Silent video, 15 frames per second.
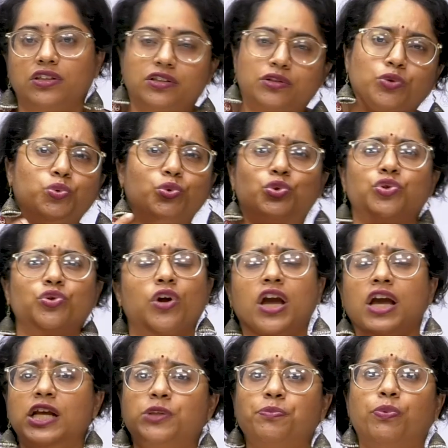It's used to,
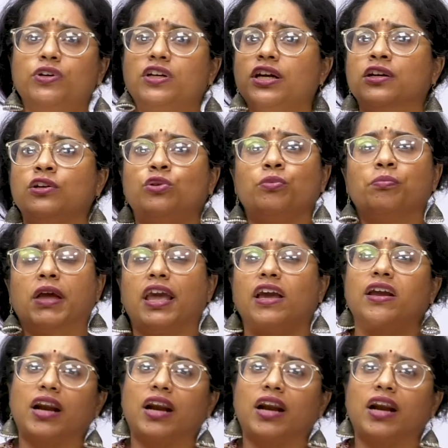it's put in to make